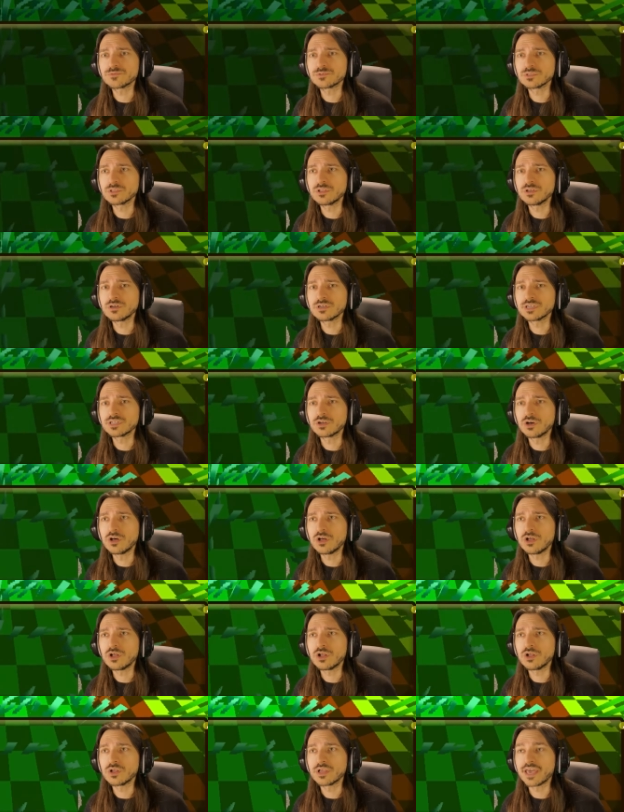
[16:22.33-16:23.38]
for long at
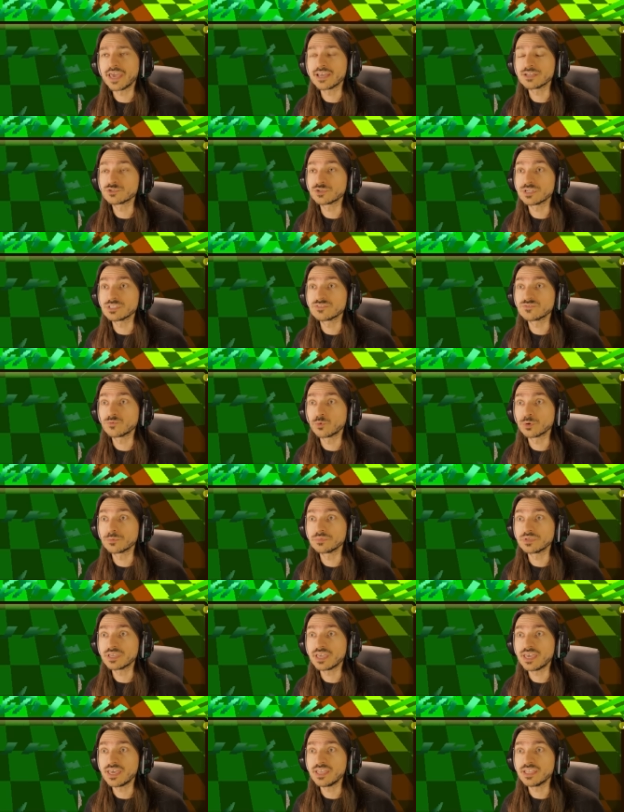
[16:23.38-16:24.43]
all. Hank
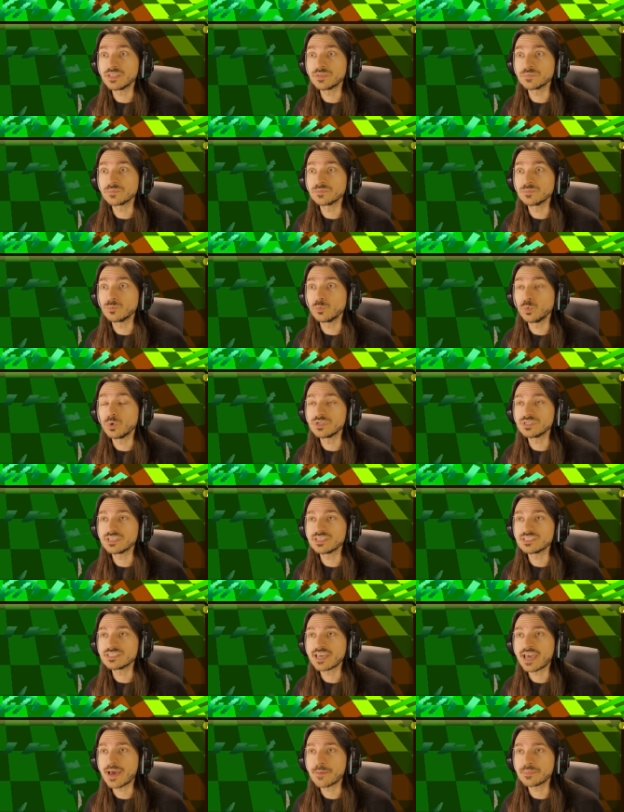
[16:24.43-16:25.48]
transformed again. What
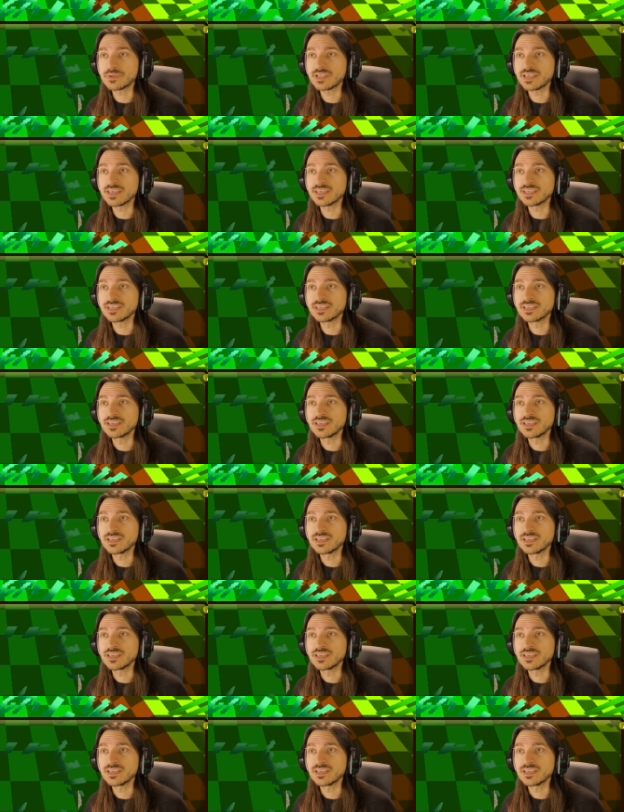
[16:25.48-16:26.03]
is happening?